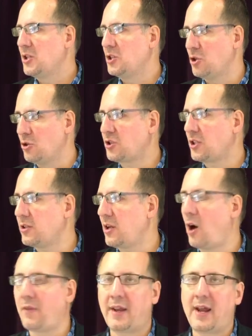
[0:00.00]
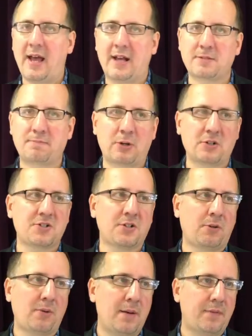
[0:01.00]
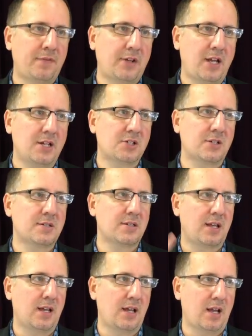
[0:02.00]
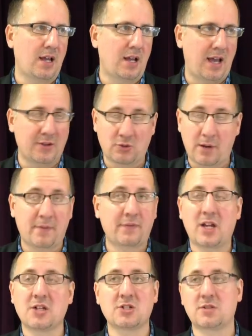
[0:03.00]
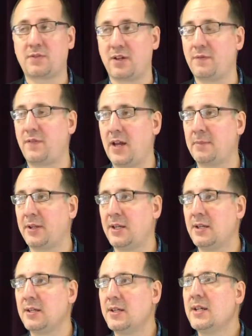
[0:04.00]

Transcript: you should know that it has personal ramifications. It has ramifications for your family.